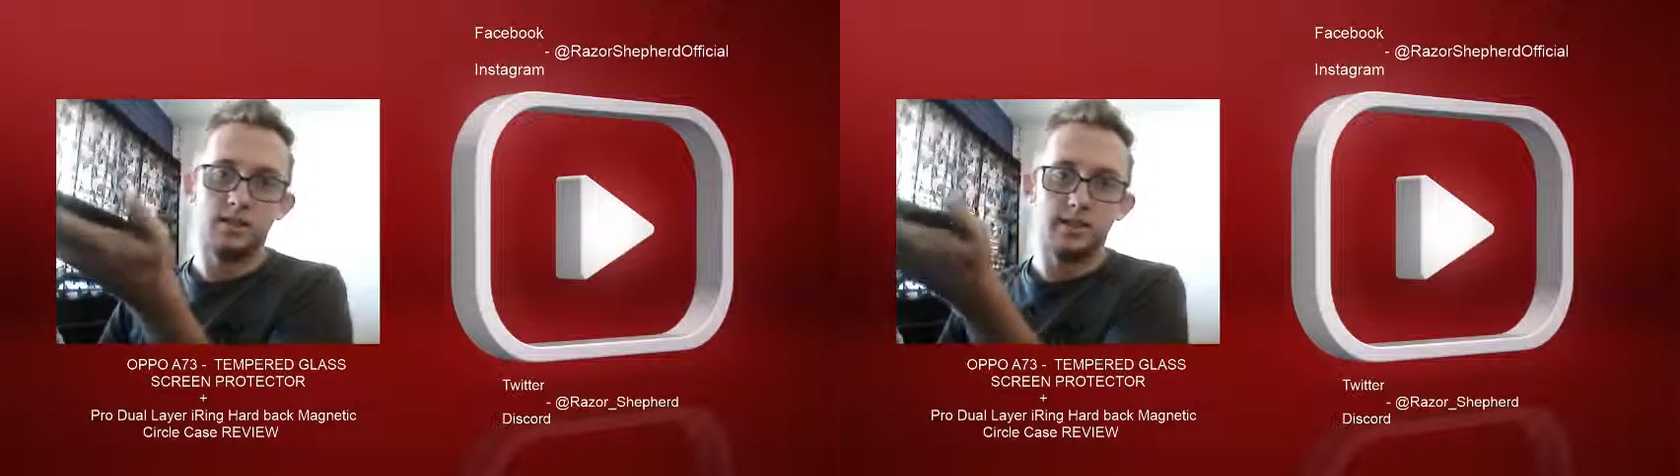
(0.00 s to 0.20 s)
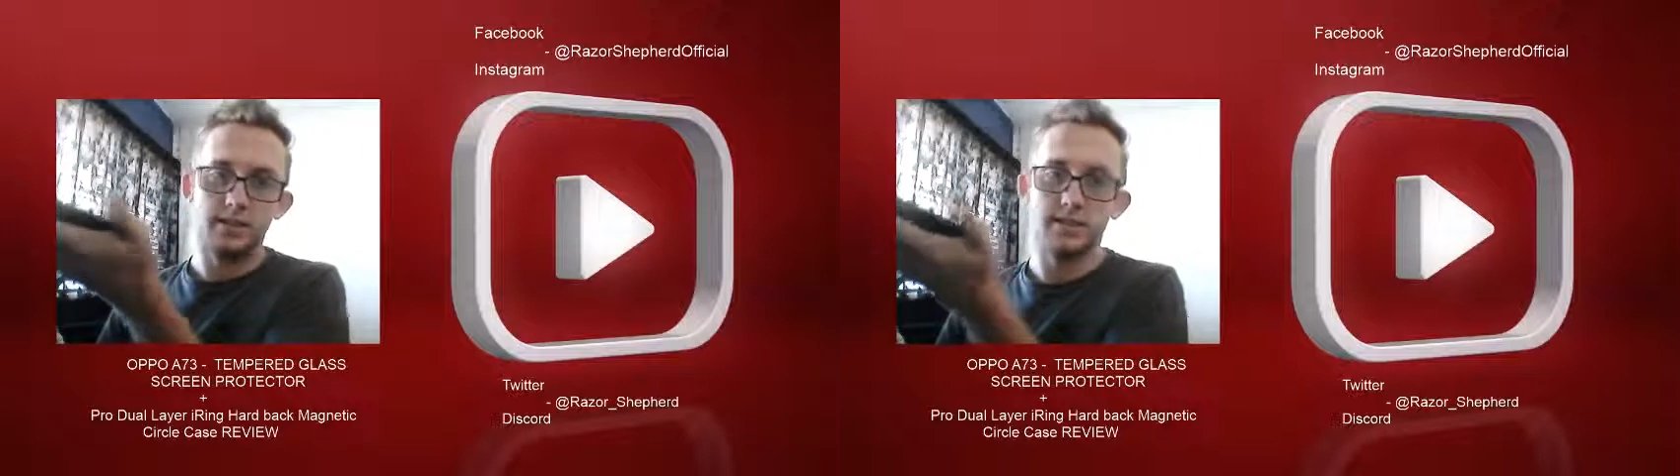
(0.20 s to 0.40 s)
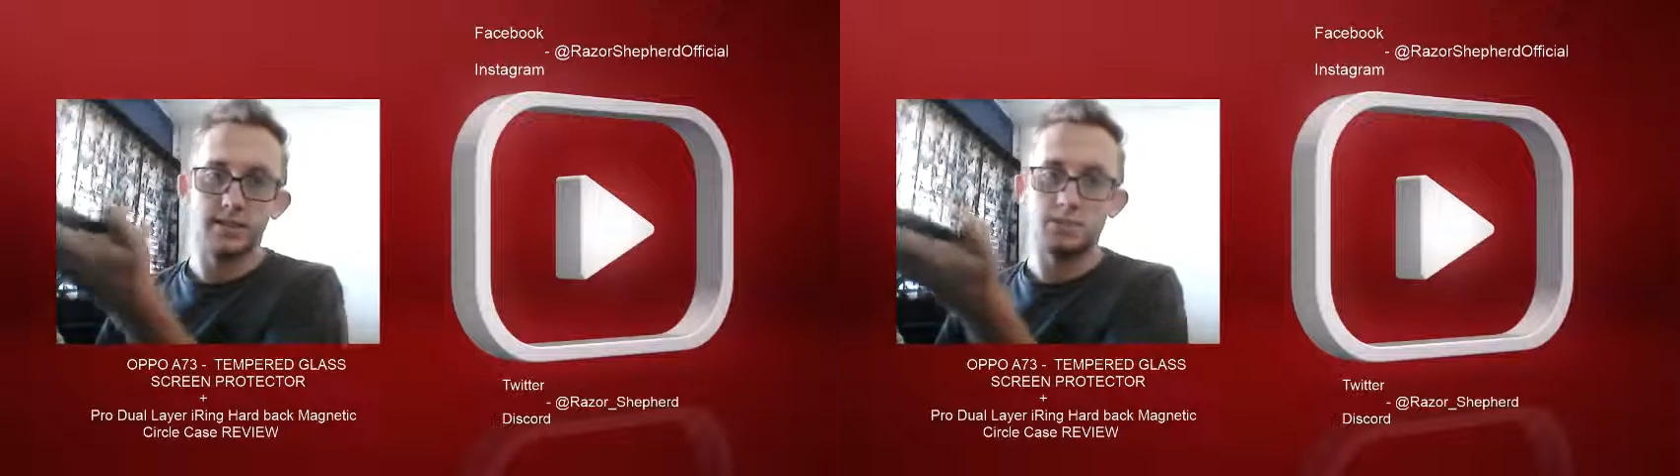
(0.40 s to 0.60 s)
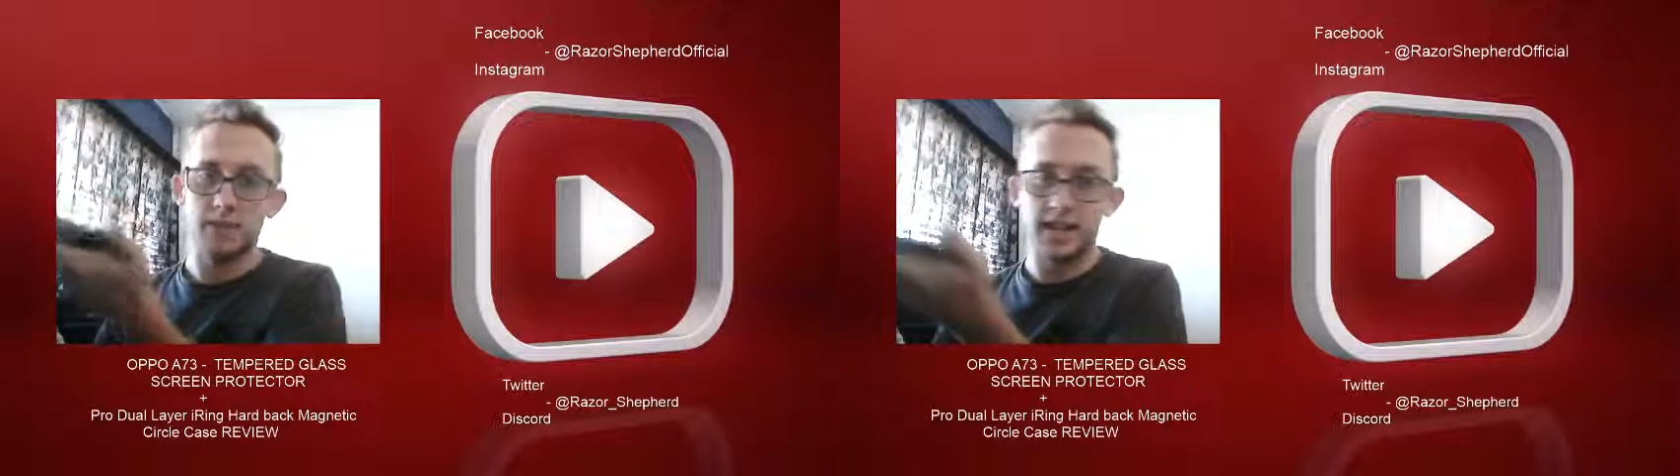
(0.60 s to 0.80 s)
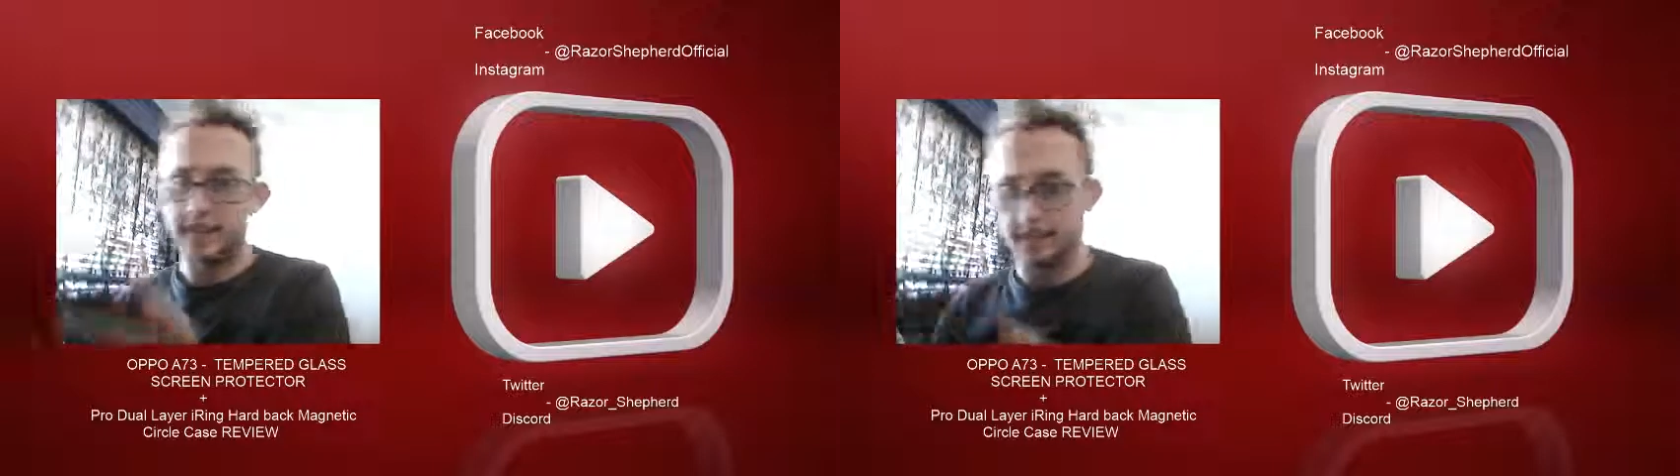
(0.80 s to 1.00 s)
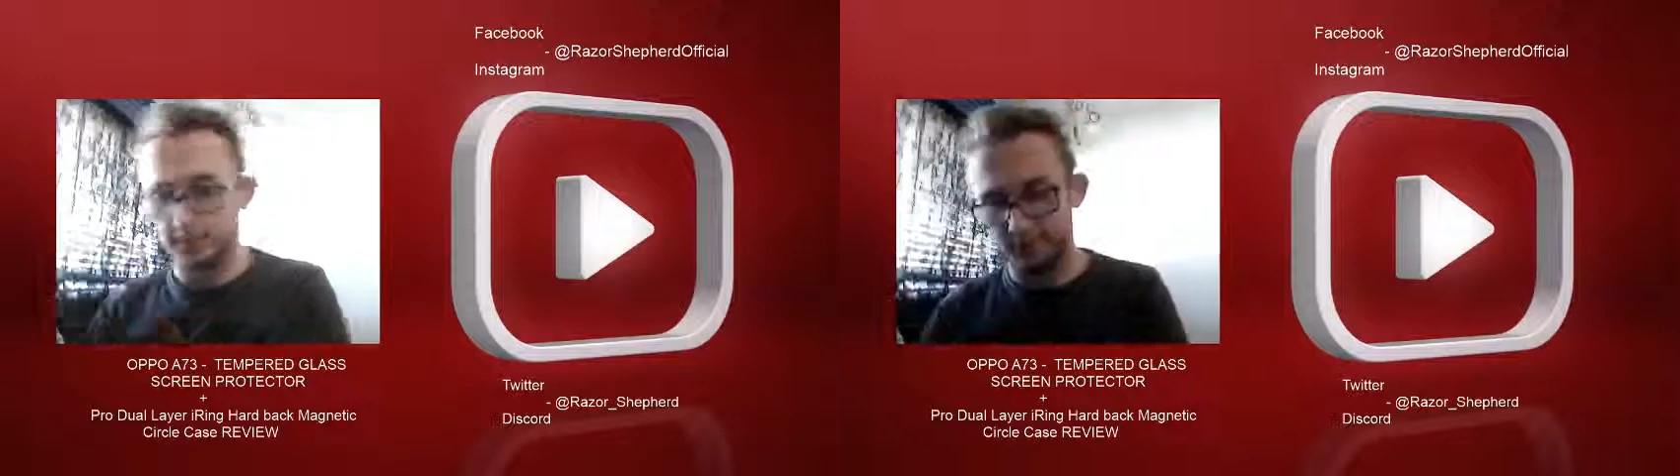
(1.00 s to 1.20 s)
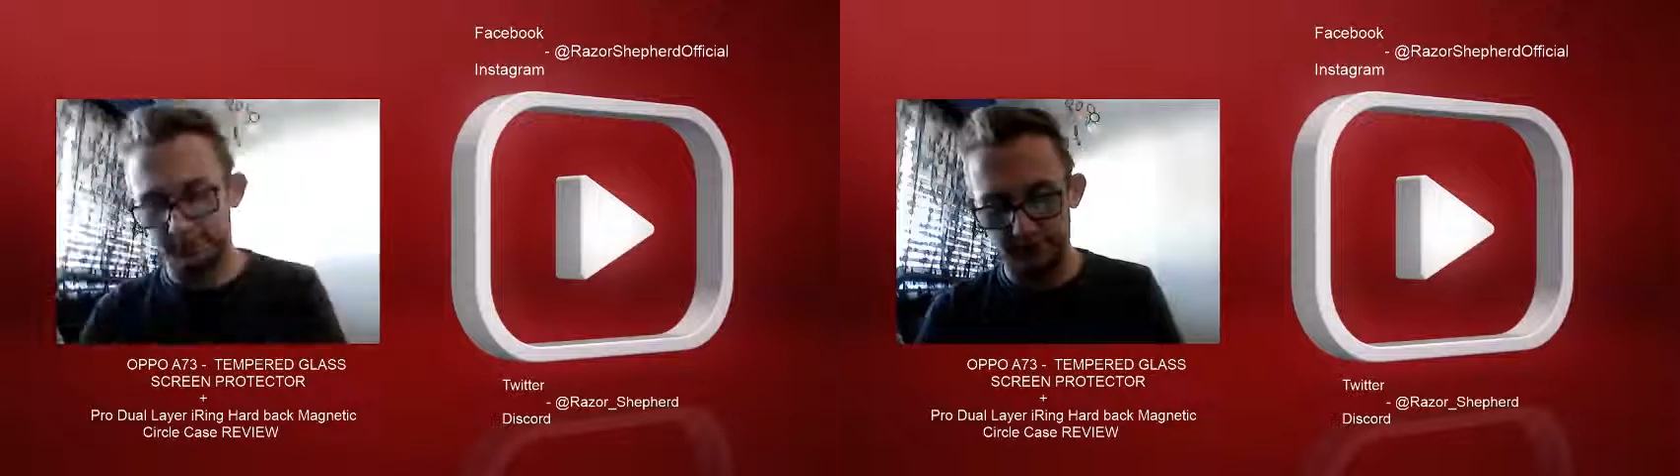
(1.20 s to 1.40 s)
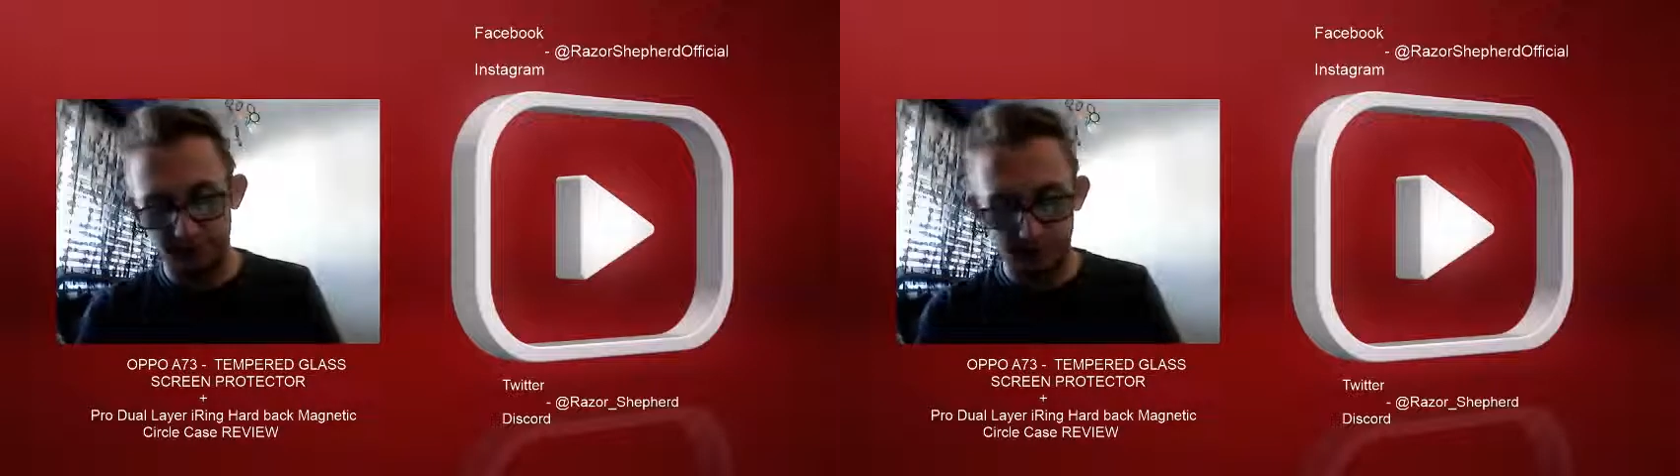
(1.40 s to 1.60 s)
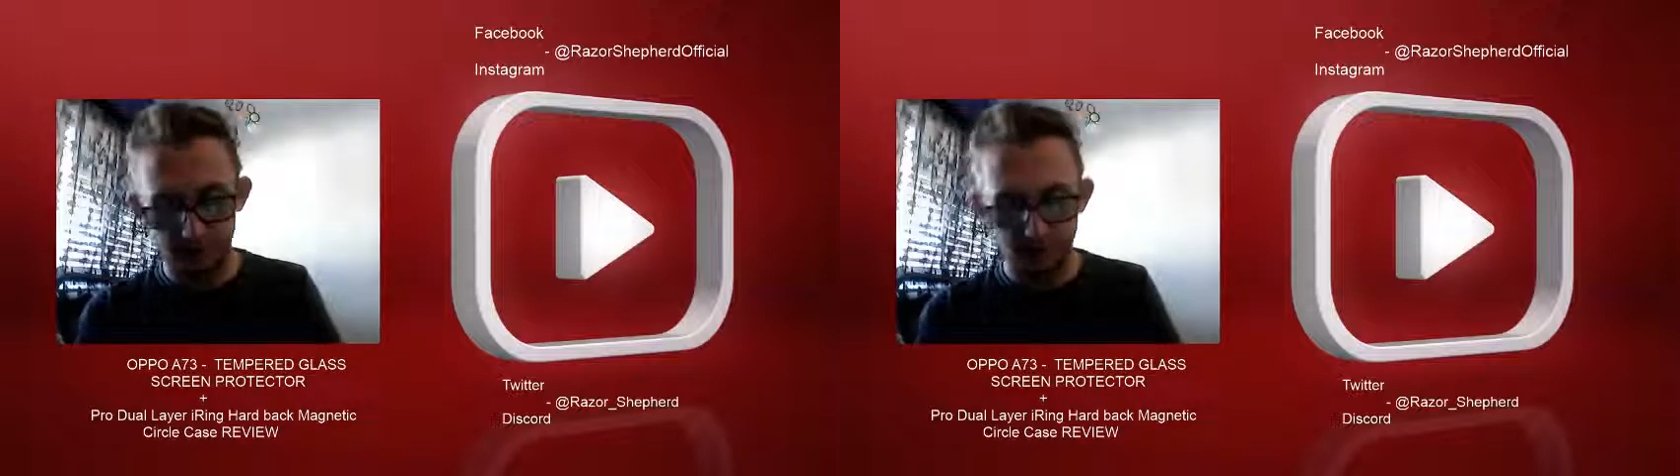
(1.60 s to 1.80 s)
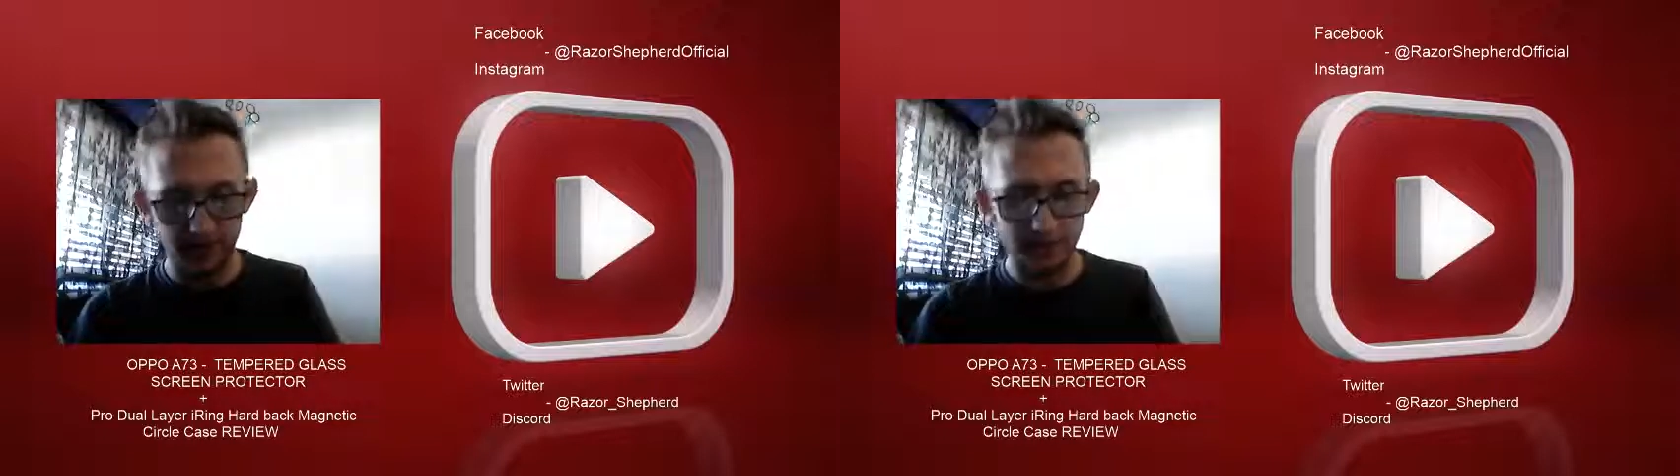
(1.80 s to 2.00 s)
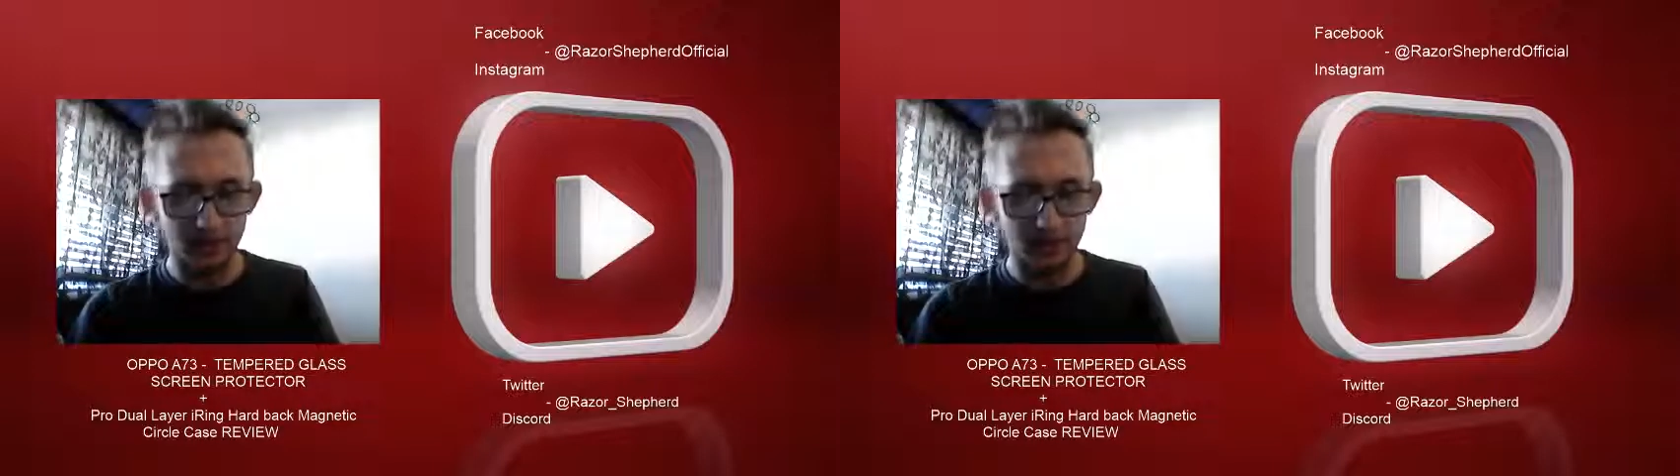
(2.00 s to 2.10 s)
Slippery as. It's very